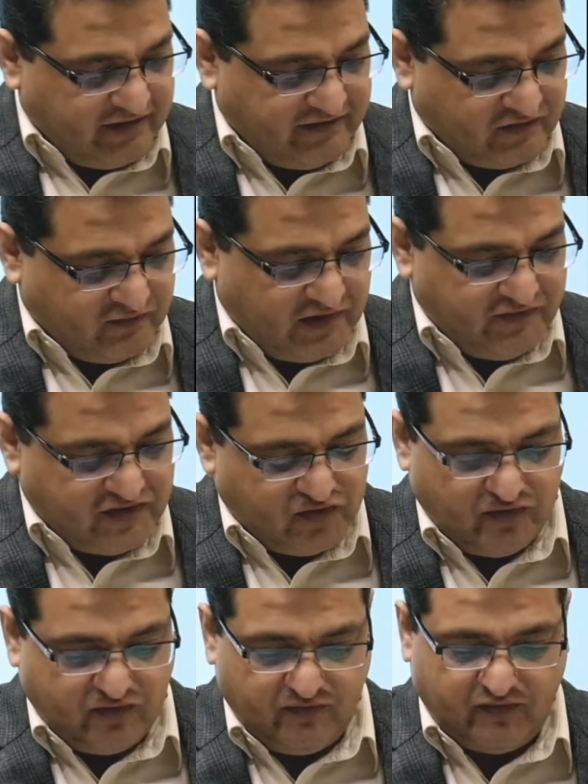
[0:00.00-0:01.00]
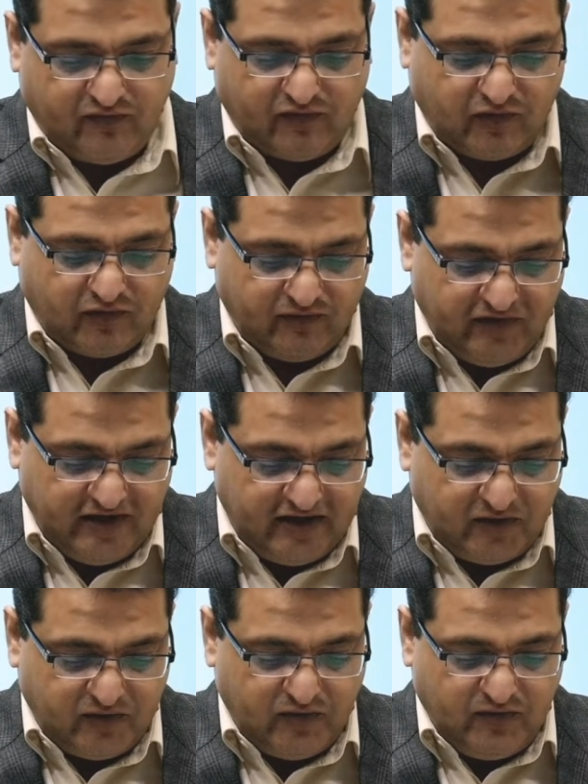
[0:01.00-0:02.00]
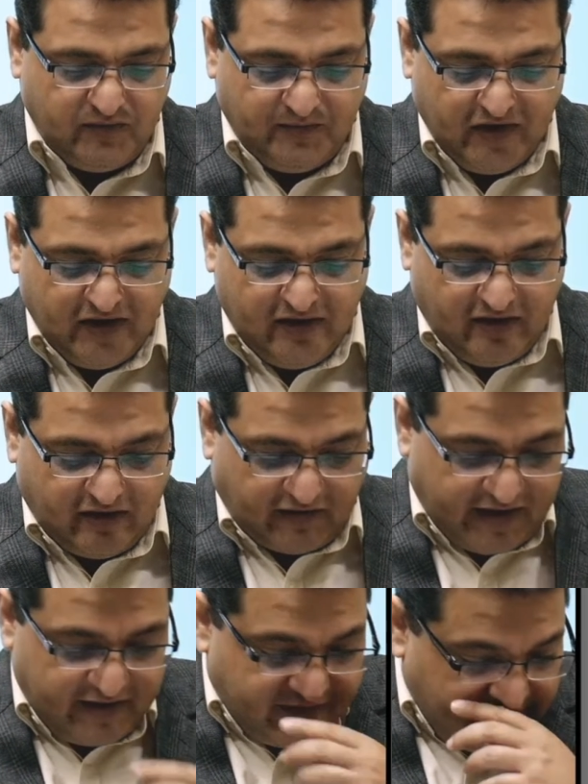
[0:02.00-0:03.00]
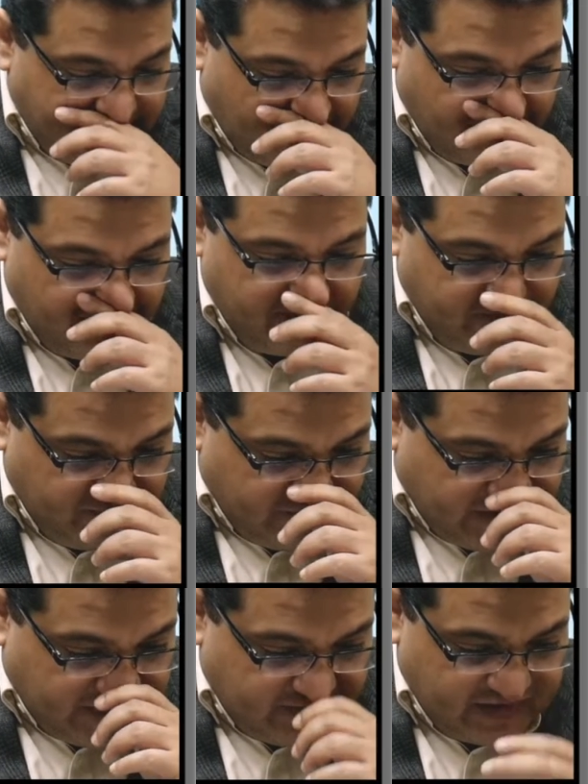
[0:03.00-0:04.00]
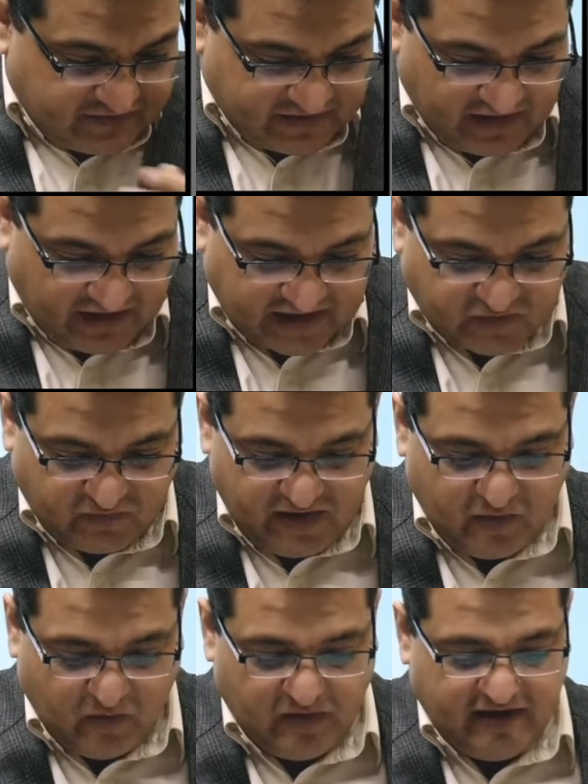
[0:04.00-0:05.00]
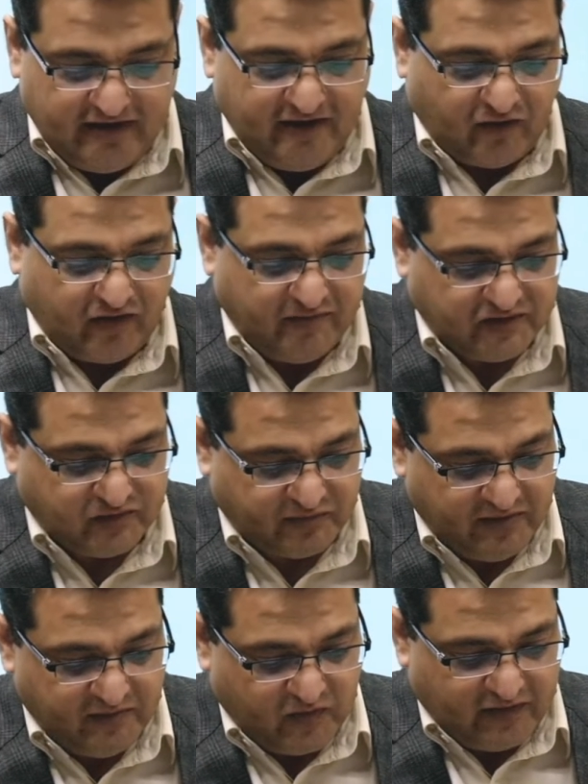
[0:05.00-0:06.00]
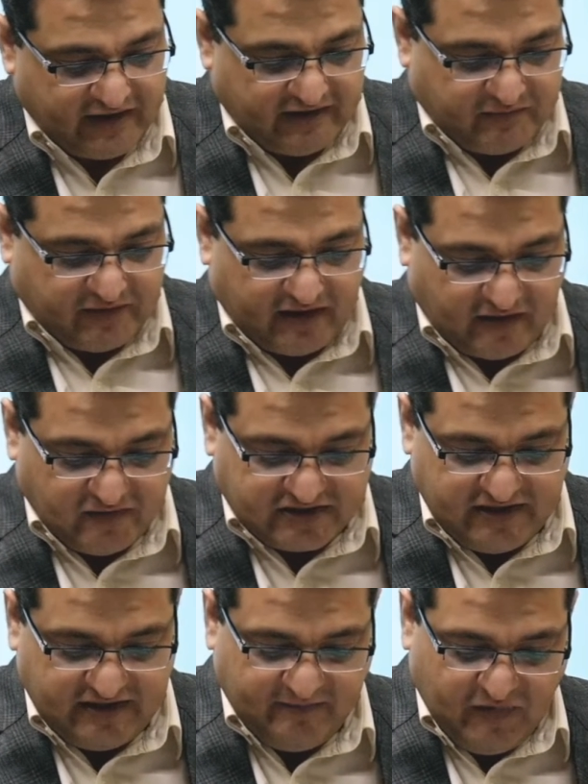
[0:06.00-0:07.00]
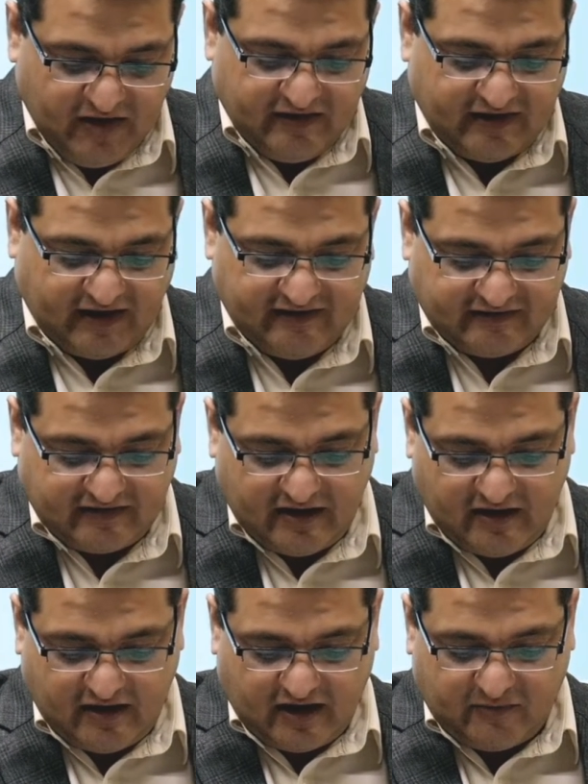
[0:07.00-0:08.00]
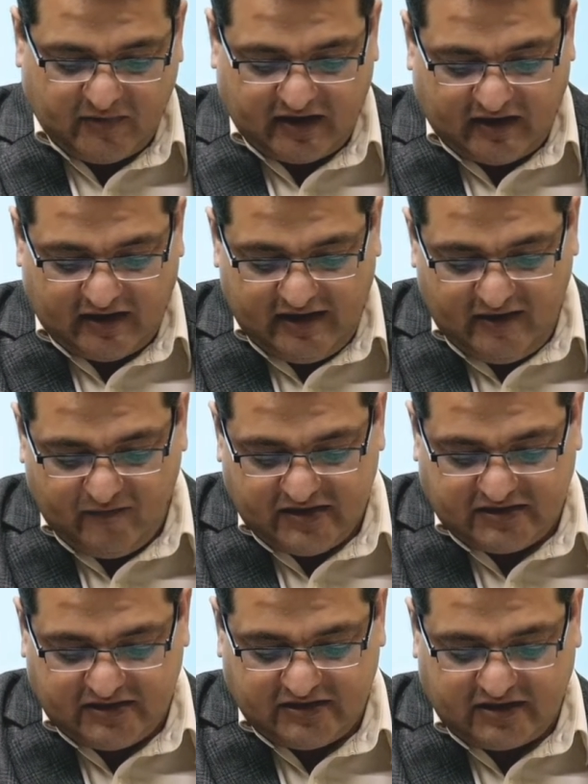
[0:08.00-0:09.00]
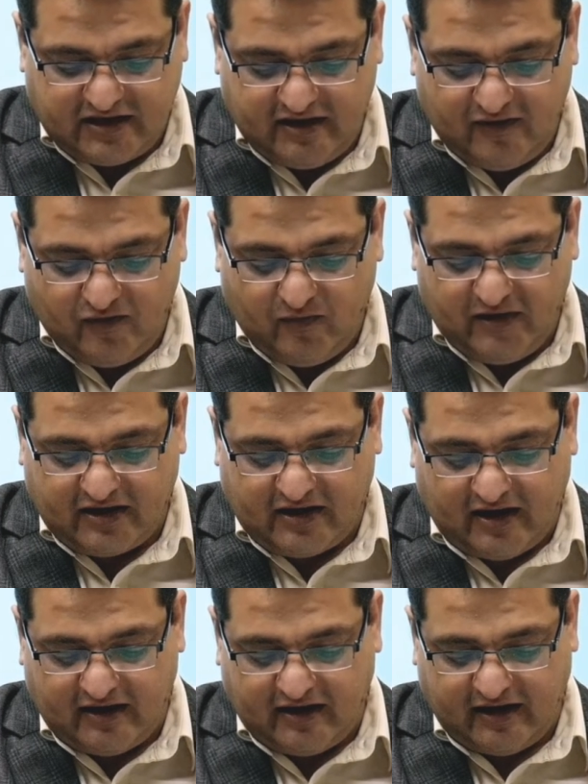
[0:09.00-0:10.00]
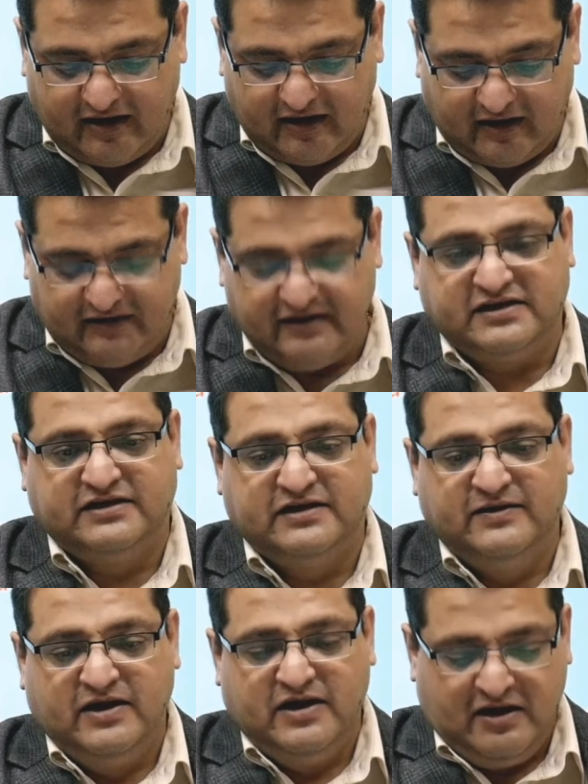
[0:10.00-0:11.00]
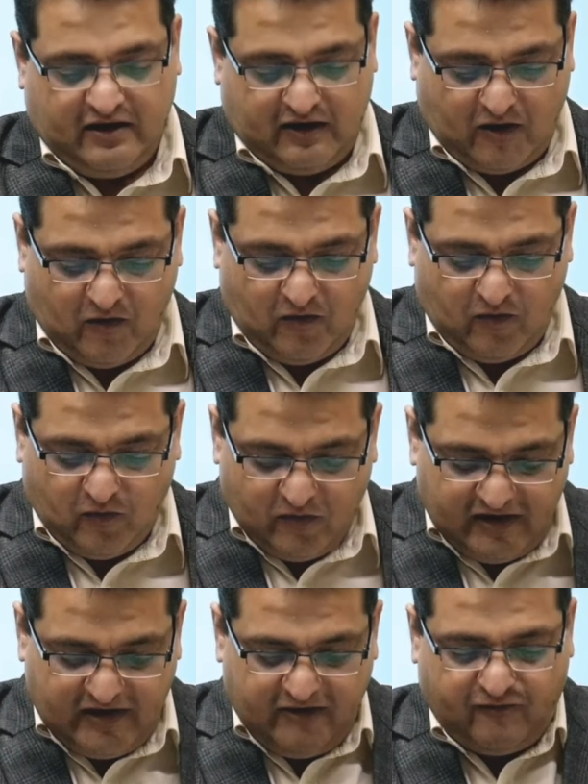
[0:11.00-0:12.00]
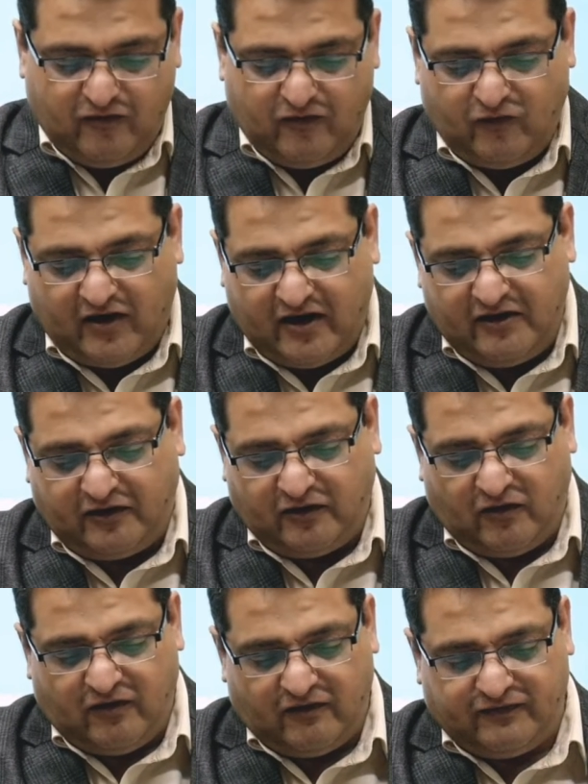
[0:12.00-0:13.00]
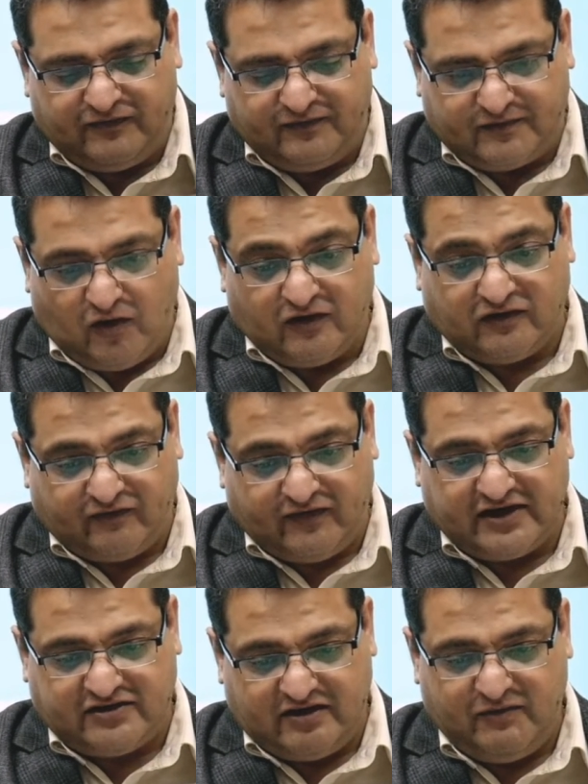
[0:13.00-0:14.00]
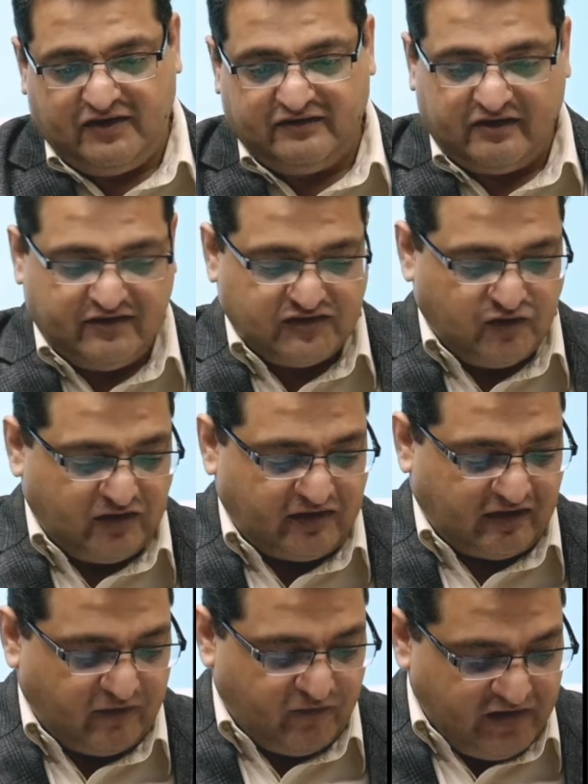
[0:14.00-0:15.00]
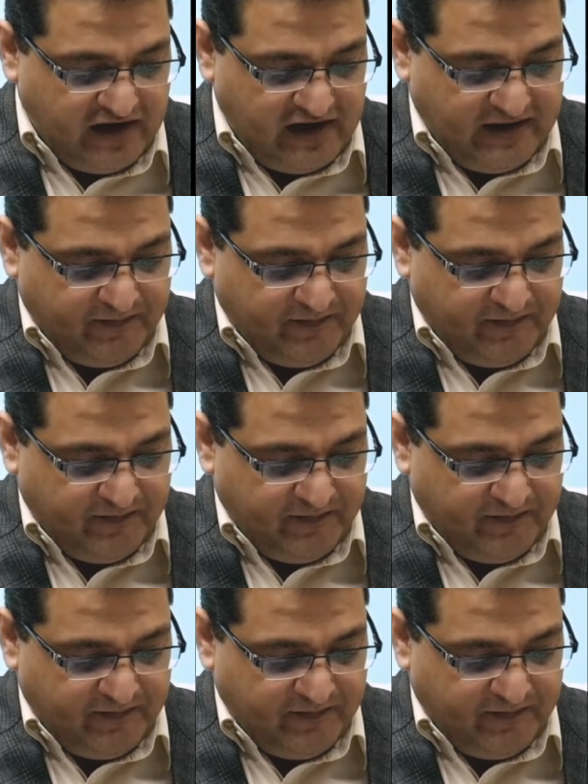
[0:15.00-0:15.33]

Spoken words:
judgment which you need to write it down, it's last week only the Honorable Supreme Court has pronounced it, that is K. Akbar Ali versus K. Umar Khan and others. Now, only for want of cause of action, because it was not revealed,